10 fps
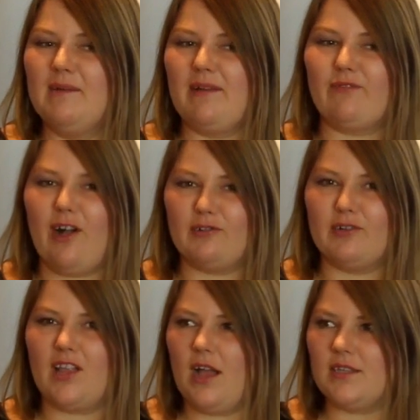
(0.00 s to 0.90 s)
my
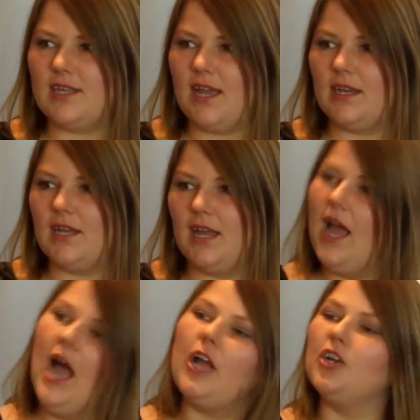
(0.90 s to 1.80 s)
father-in-law said,
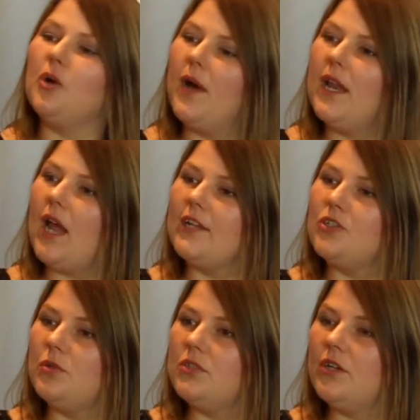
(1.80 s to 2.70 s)
you know what? I
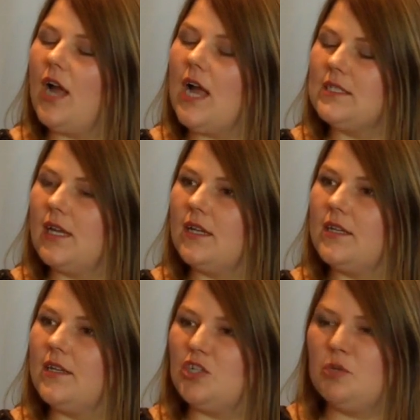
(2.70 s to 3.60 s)
told her, I said,
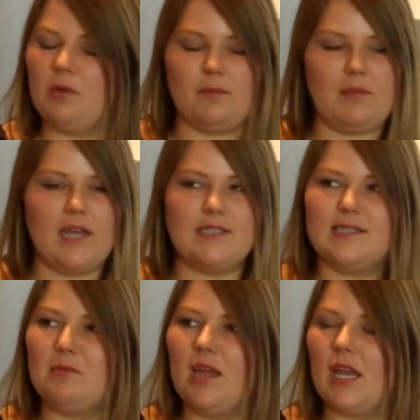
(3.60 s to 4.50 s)
she brought up the idea
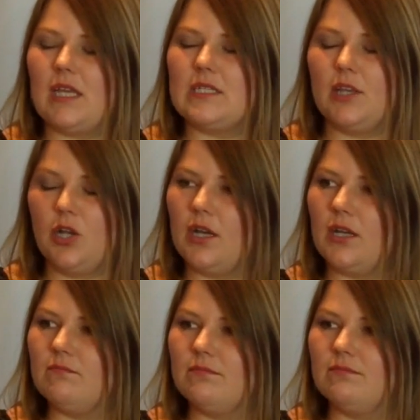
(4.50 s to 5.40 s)
to me, and I said, look,
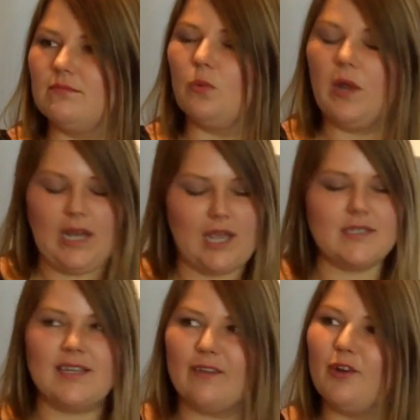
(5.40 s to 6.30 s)
Whitney
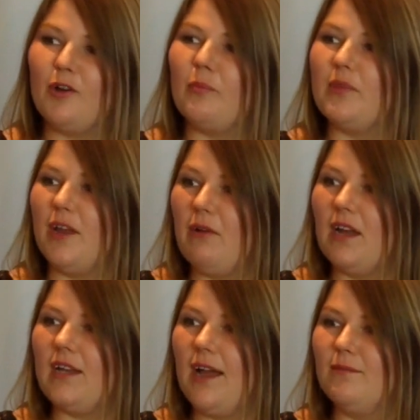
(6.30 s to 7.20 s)
has enough on her plate
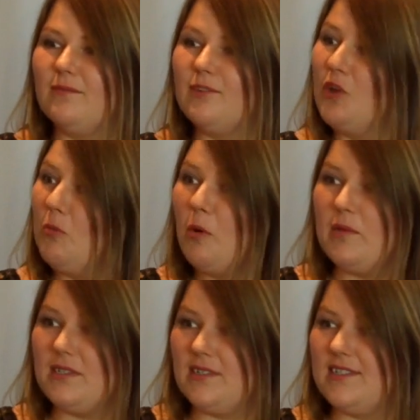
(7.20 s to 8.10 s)
right now. No more
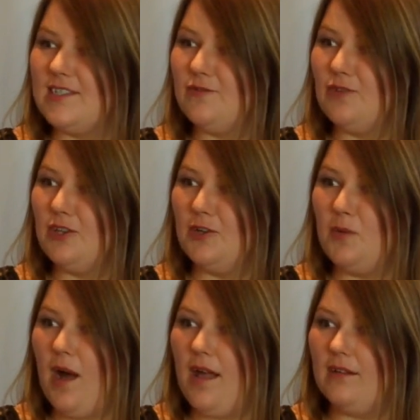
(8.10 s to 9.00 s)
businesses for a little
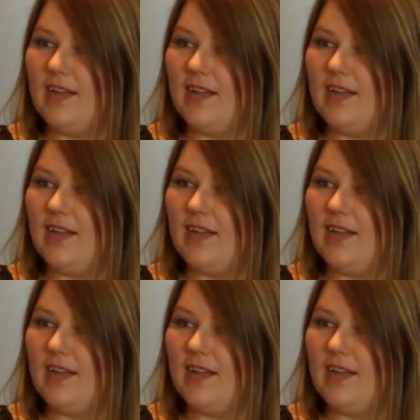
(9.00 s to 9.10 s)
while,